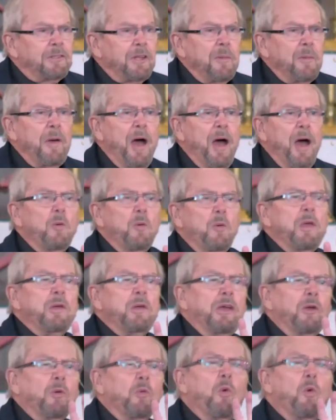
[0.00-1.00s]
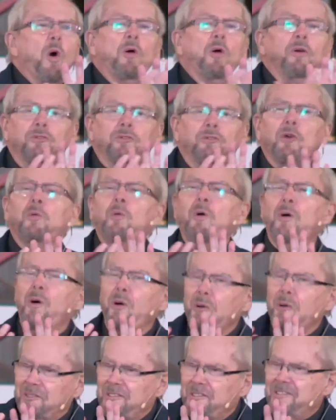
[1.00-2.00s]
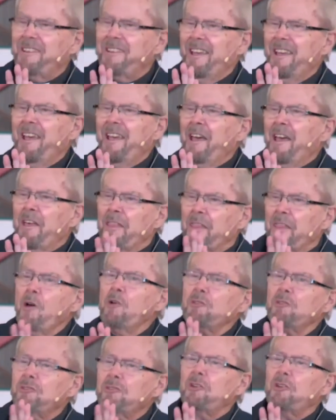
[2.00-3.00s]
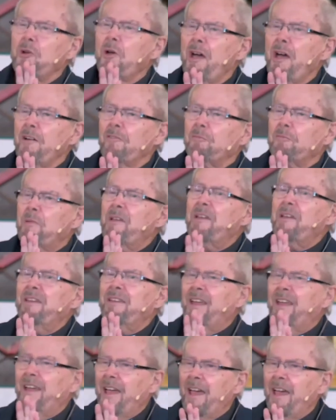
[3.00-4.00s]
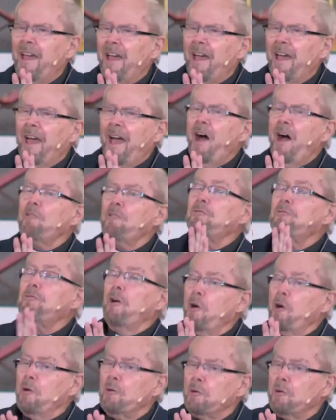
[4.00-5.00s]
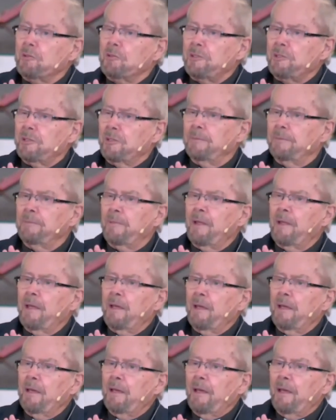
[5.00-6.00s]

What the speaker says: where somehow we can walk towards those who have been our foes